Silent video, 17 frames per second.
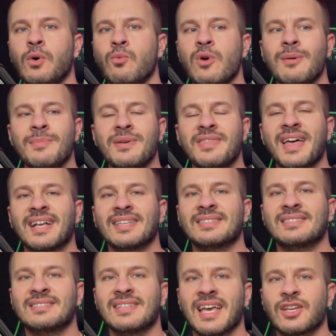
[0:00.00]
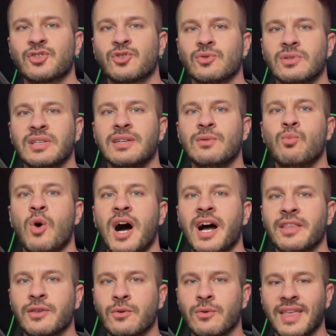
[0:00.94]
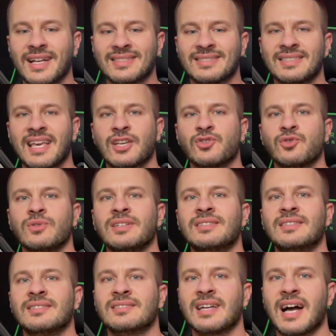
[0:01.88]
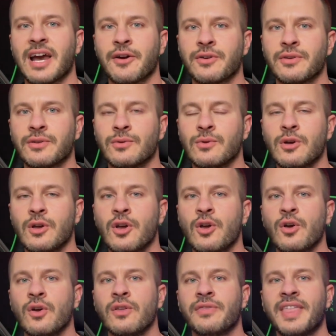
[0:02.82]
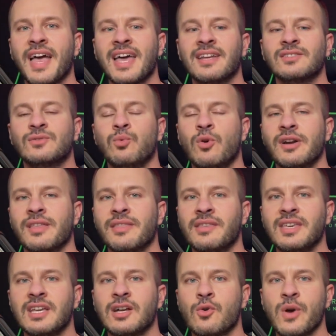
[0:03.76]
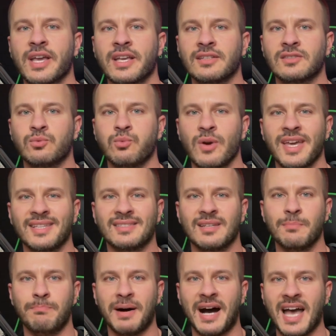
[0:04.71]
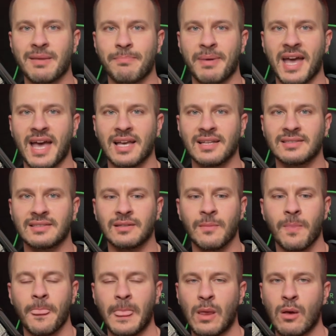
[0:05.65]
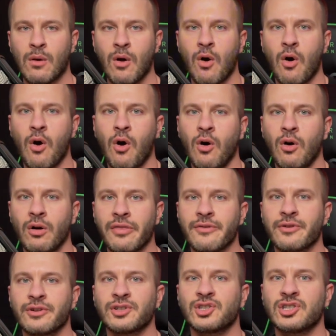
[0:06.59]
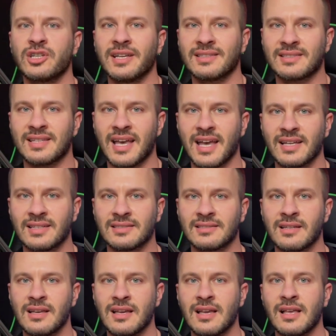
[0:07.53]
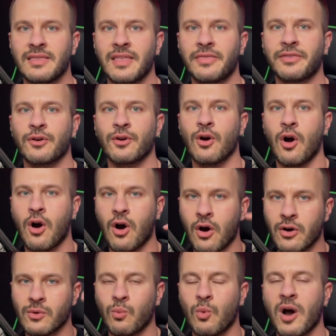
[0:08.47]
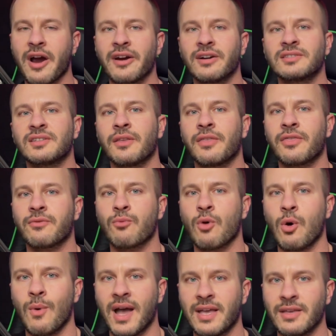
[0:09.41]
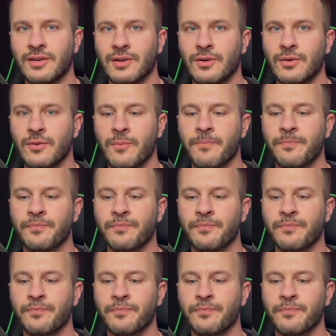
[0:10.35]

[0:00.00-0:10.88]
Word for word: women that sexually want you, that sexually desire you. That is one of the quickest way to bypass all their shit tests that they're hardwired to throw at you.